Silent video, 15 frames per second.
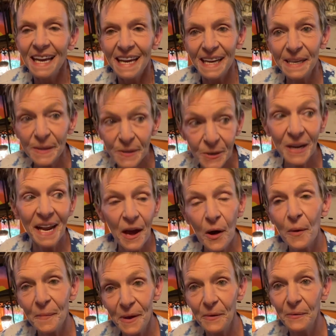he's going to
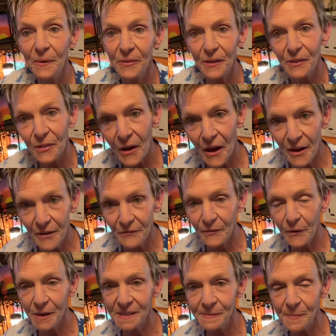help me with the law
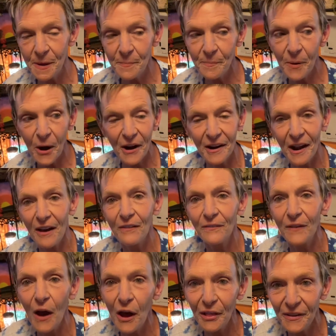enforcement part of
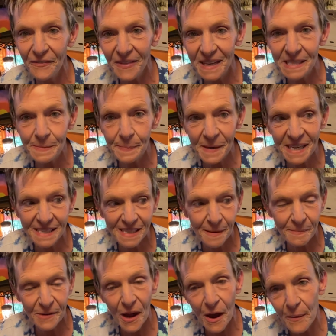all of this, because
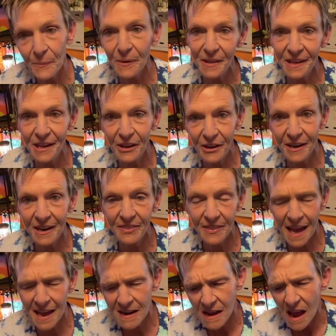I'm not really good at
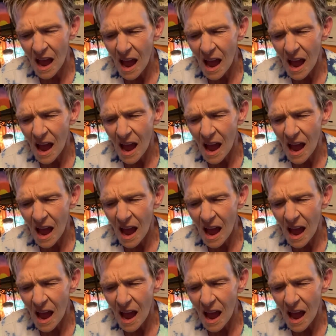that.